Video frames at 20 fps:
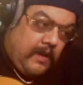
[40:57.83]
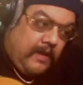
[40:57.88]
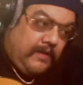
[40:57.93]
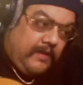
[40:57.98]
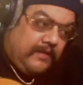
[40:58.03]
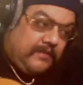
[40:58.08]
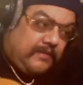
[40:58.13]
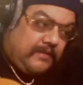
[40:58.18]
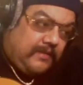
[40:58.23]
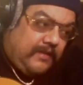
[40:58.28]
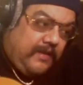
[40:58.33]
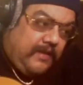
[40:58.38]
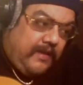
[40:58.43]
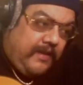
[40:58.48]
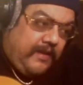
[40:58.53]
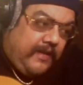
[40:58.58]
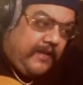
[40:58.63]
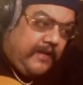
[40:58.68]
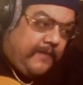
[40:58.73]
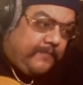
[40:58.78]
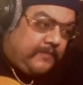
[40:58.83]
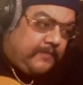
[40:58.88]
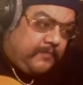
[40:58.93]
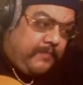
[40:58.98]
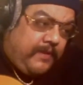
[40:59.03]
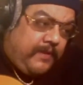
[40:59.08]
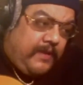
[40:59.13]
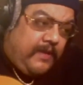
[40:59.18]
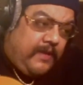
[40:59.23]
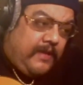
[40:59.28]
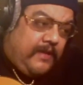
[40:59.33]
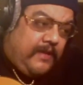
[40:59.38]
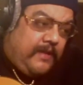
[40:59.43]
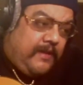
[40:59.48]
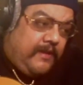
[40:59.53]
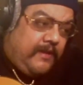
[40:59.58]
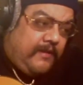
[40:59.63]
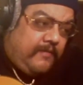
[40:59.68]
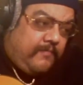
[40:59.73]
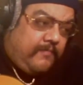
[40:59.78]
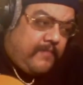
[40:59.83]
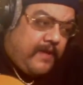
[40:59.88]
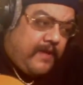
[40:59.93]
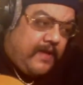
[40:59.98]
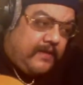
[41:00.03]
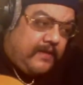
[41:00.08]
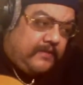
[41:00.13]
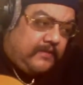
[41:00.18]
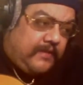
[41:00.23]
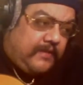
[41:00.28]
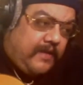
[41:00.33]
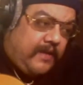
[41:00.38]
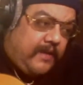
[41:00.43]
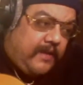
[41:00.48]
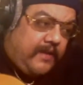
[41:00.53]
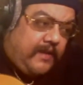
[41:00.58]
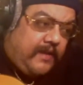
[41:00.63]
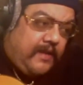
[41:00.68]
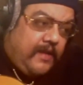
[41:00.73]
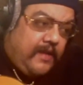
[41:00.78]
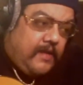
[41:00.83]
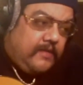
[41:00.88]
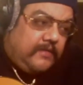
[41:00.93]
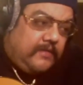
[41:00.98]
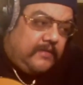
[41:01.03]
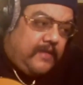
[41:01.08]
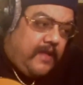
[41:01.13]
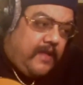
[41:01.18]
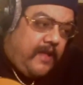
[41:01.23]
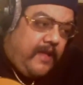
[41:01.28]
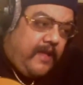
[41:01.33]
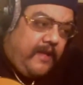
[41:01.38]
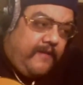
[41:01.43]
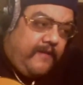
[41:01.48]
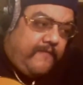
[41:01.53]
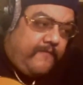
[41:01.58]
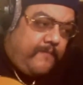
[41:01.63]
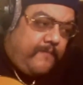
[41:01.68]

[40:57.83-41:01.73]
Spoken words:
Yes, it keeps me in my steady state of